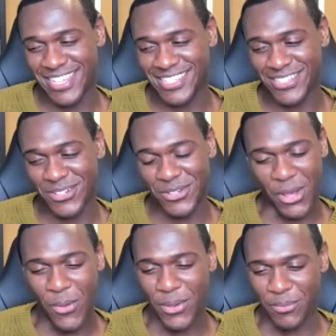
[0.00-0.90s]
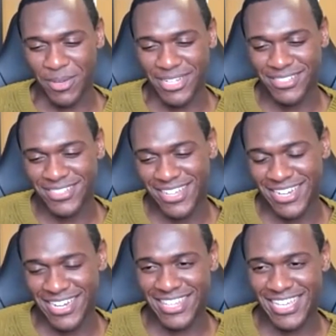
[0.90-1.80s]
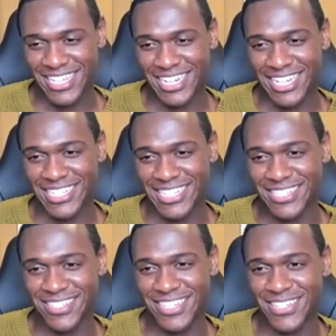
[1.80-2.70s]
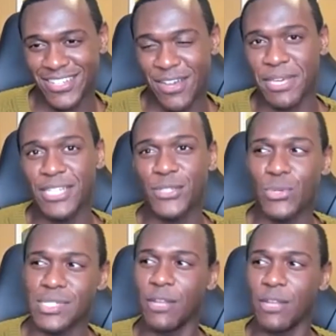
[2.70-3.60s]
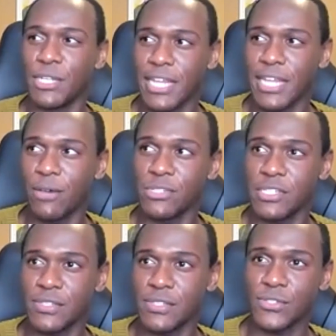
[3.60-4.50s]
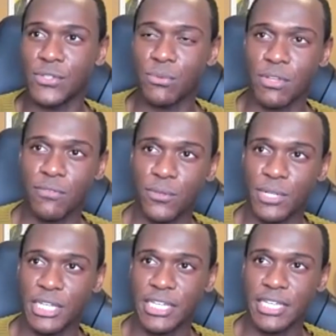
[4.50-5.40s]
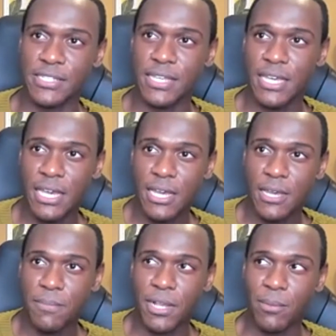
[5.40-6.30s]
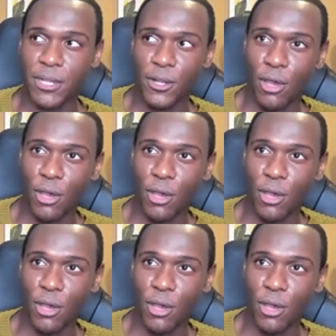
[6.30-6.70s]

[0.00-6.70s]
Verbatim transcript: still going, man. And I think like he's coming into his element now in season two. And I feel like he's becoming a lot